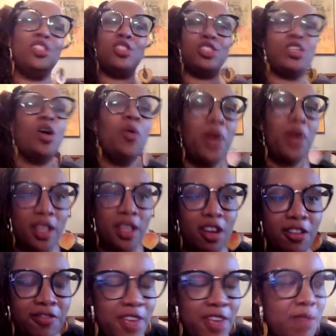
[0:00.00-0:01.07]
sewing
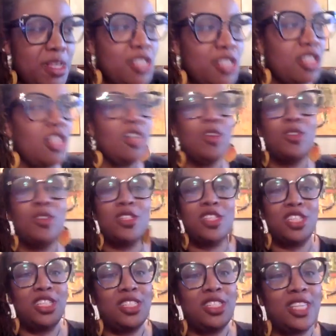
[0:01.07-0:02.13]
her family's clothes and
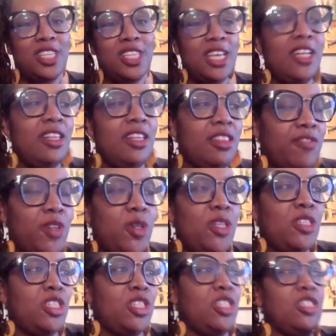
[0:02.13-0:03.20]
she's uh-huh. getting food
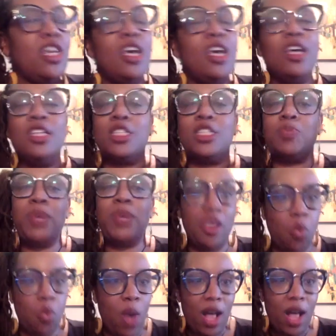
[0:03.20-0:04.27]
and she's
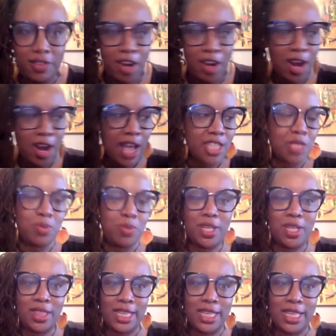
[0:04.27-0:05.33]
speaking well of her husband
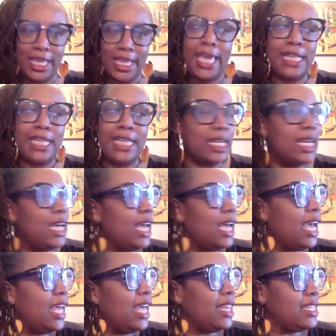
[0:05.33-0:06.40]
at the gate
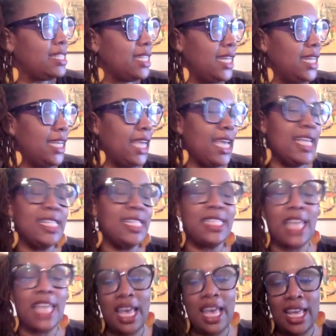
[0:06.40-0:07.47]
at the city gates
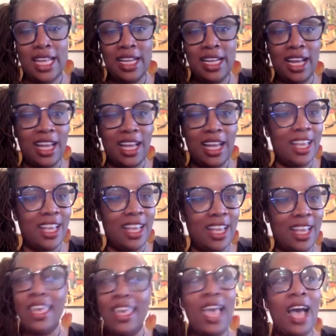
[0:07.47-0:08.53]
and
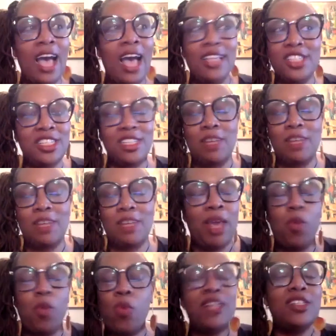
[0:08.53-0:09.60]
yeah. yeah she i'm like
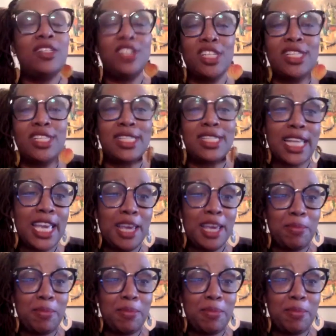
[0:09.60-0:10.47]
when does she sleep